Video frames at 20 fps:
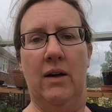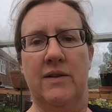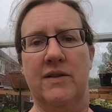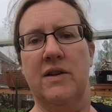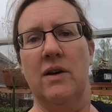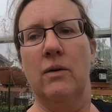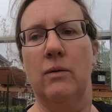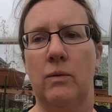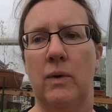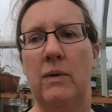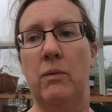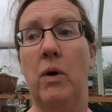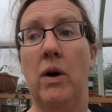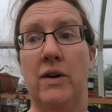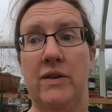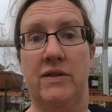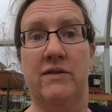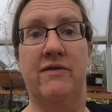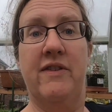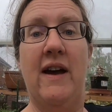so we
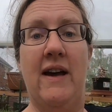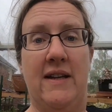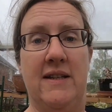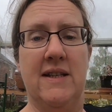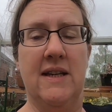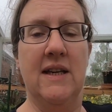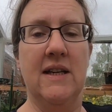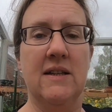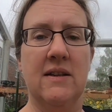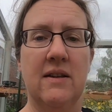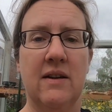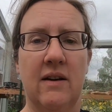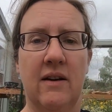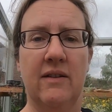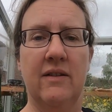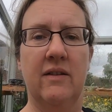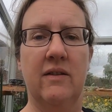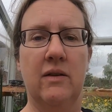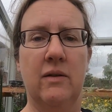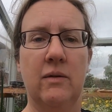weren't affected,
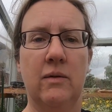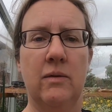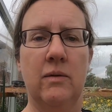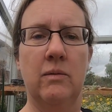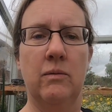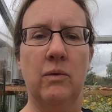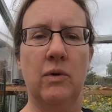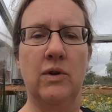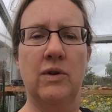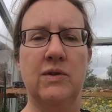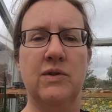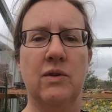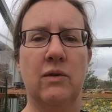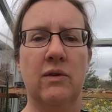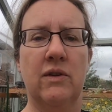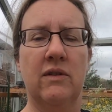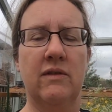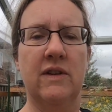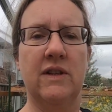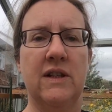other than what you saw in
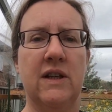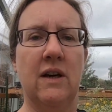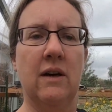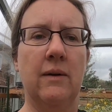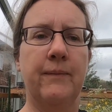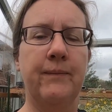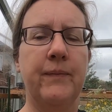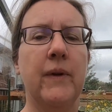the video.